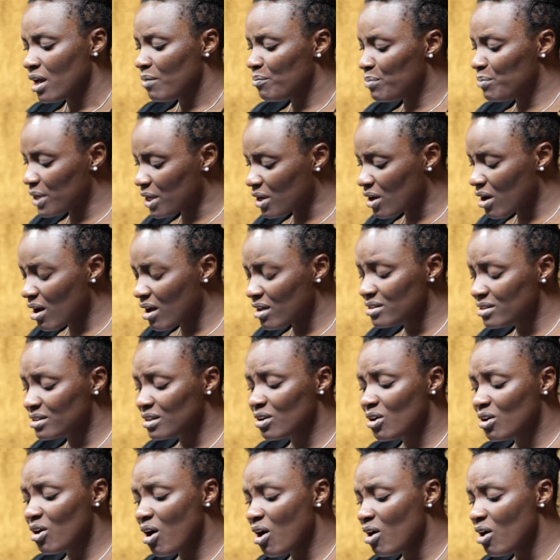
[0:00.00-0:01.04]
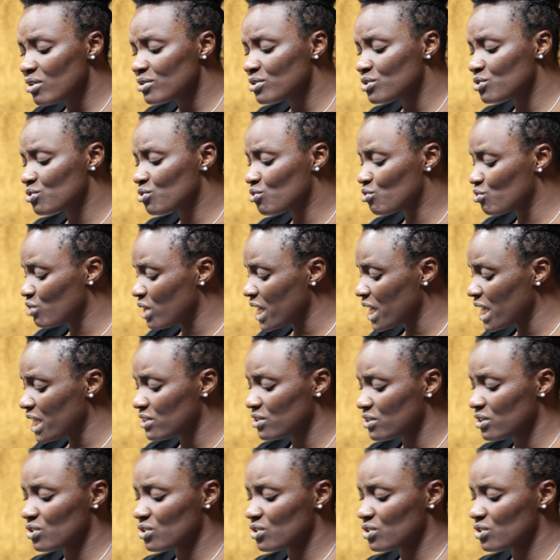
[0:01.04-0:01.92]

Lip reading: Because God's grace